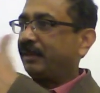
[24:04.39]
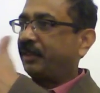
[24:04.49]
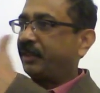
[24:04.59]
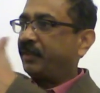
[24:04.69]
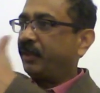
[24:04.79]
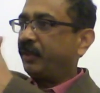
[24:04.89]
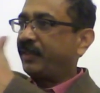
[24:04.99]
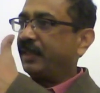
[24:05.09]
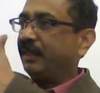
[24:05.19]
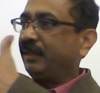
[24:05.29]
touches your
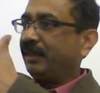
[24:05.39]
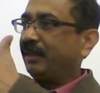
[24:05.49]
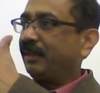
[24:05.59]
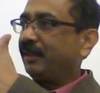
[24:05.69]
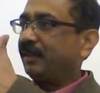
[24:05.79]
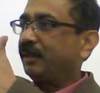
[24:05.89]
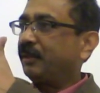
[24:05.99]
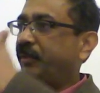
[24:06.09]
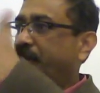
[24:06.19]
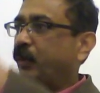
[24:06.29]
skin
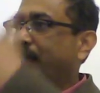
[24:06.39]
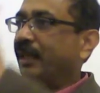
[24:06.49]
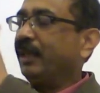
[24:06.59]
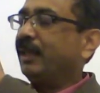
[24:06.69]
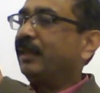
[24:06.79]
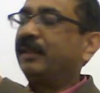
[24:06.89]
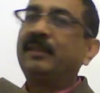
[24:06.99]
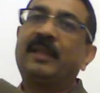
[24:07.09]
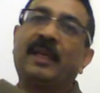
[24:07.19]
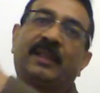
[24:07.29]
frequently,
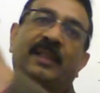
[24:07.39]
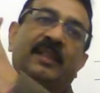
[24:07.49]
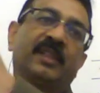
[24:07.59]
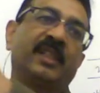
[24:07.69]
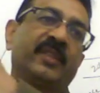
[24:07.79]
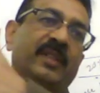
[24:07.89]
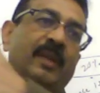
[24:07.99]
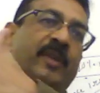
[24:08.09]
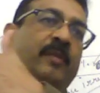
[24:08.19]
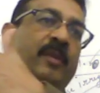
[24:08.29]
that can change the
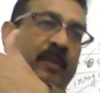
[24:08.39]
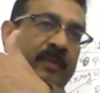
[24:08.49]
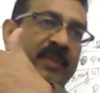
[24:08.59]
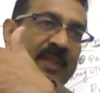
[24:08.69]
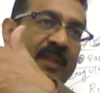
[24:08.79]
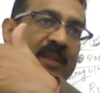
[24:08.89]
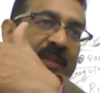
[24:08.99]
behavior of the cell.